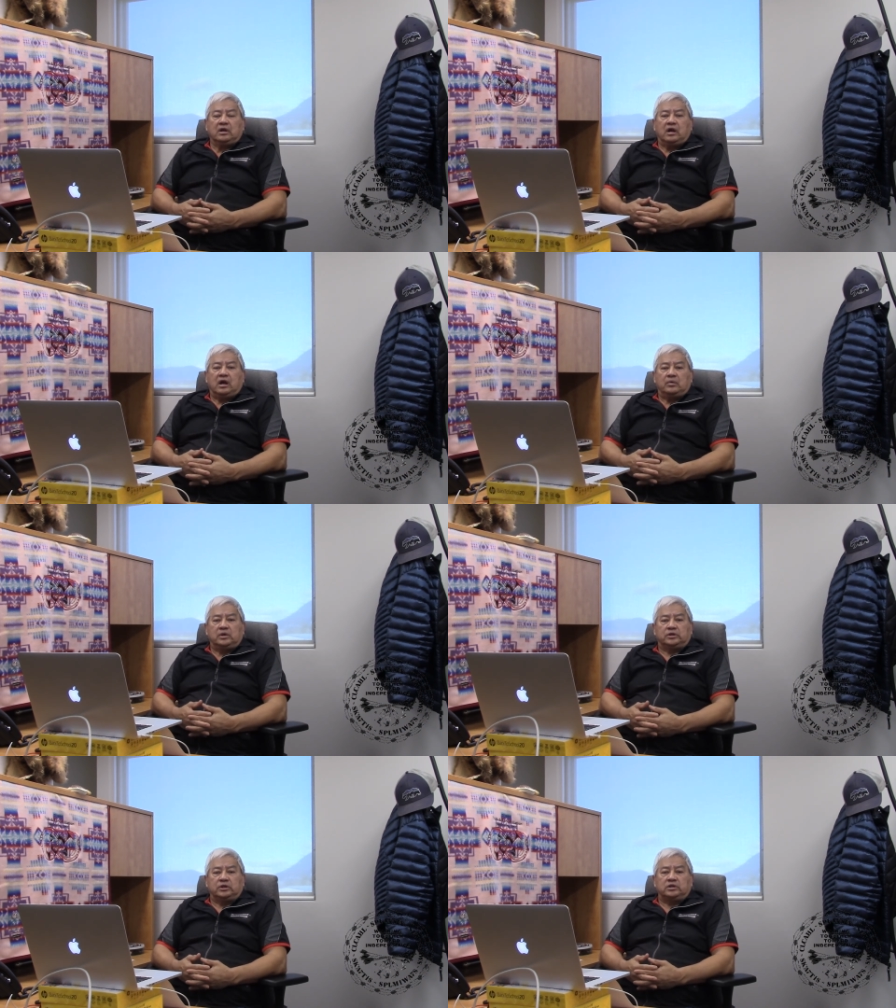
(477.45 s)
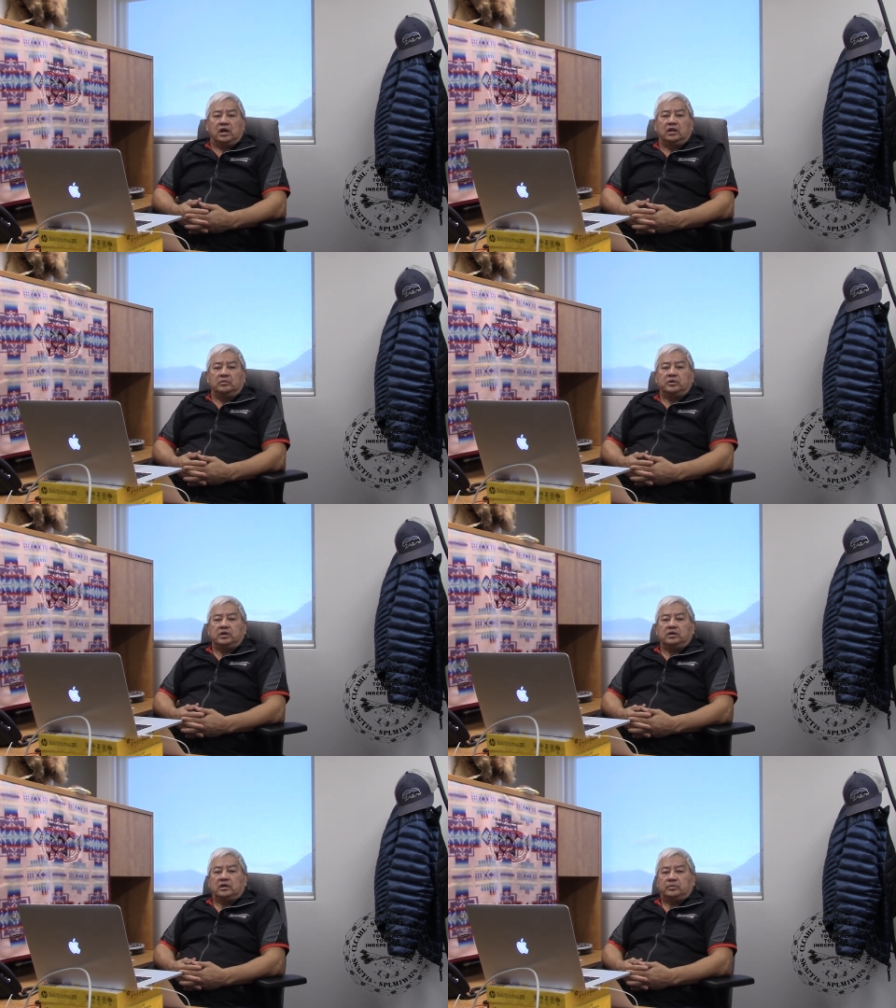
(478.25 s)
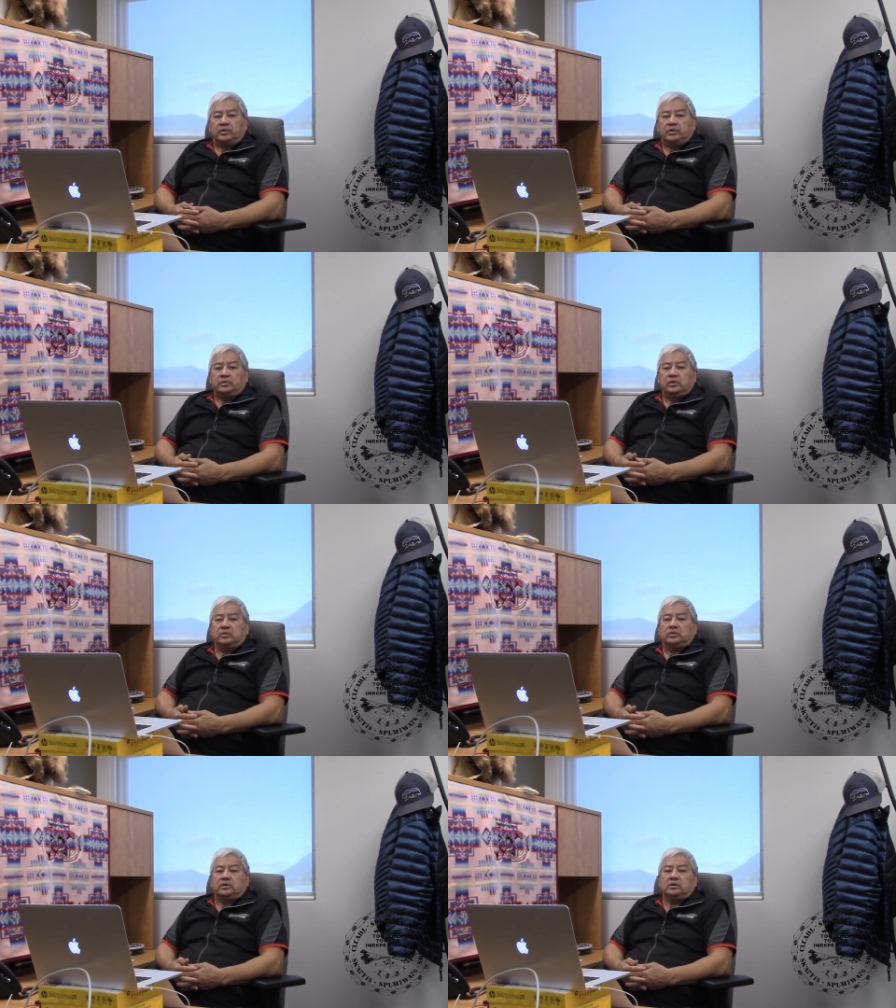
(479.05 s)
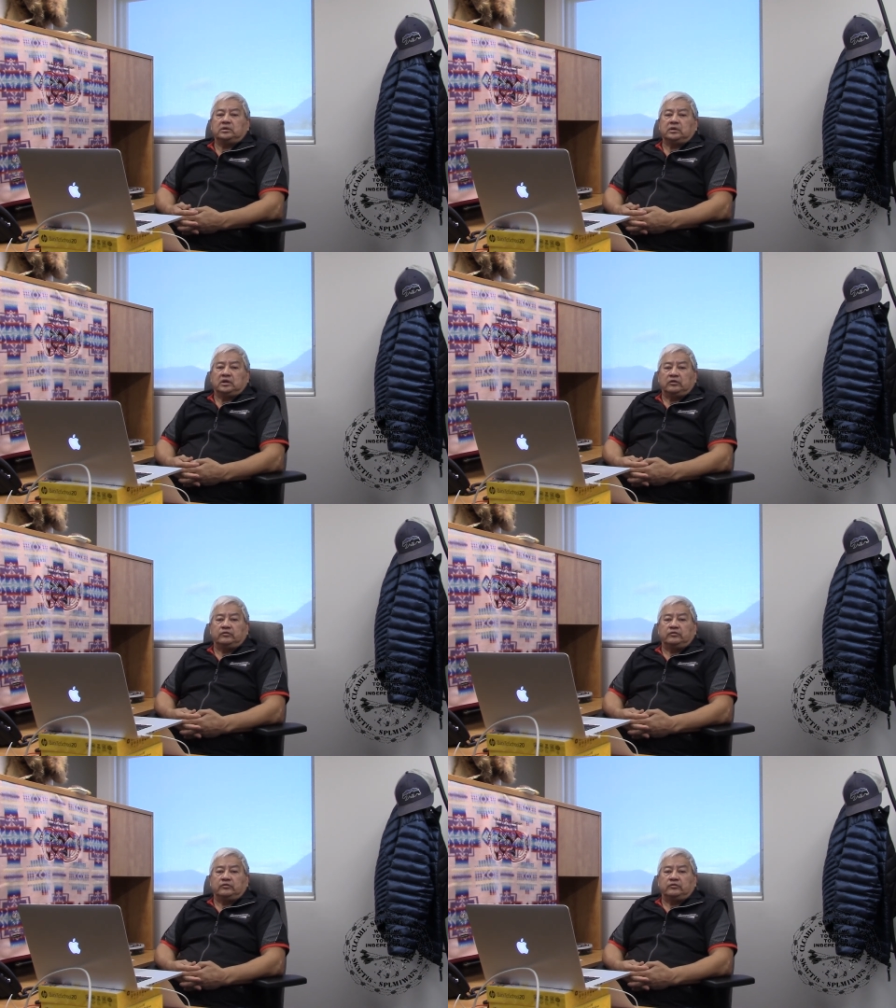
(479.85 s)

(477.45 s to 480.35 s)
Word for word: Uh, what they're telling me that we won't get